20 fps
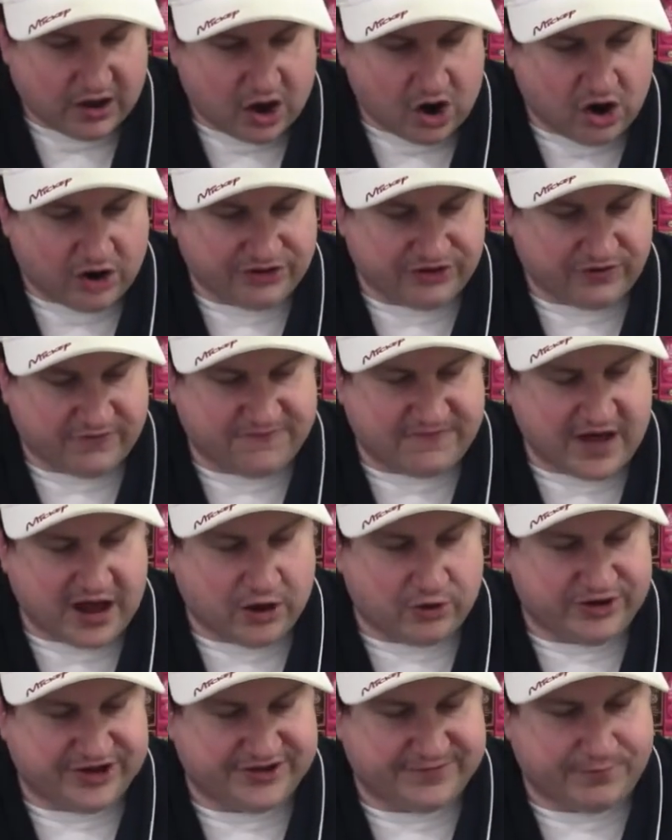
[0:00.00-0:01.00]
Arthur
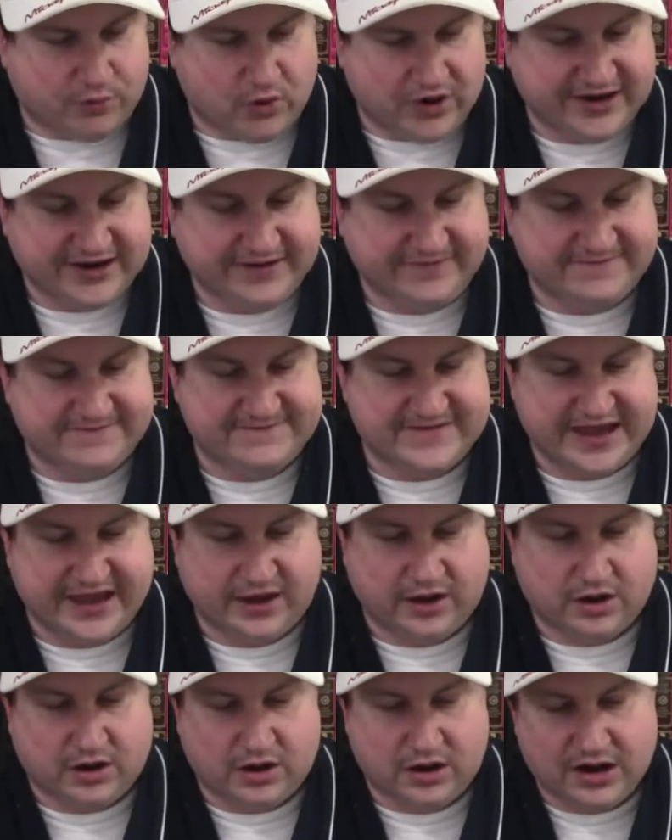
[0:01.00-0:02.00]
followed his pointing
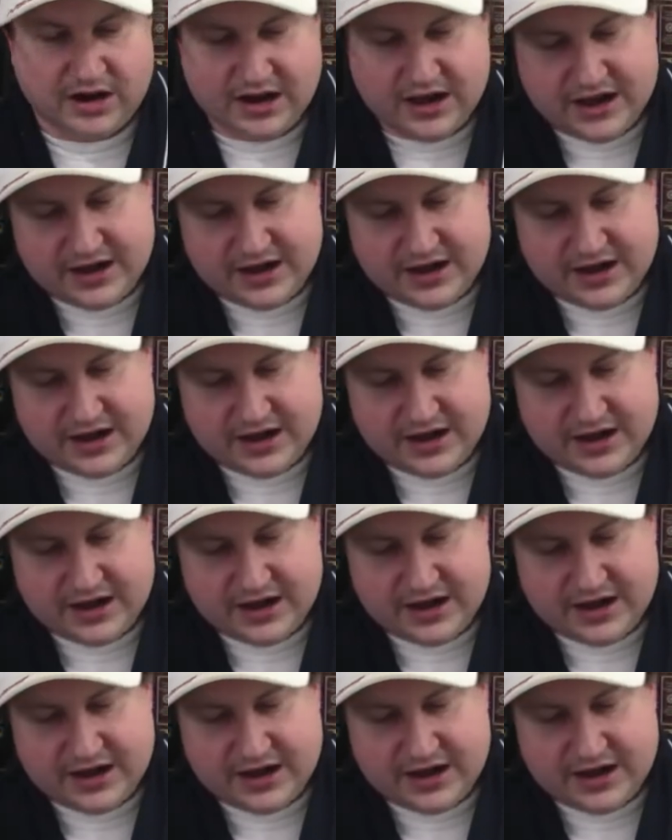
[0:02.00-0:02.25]
finger.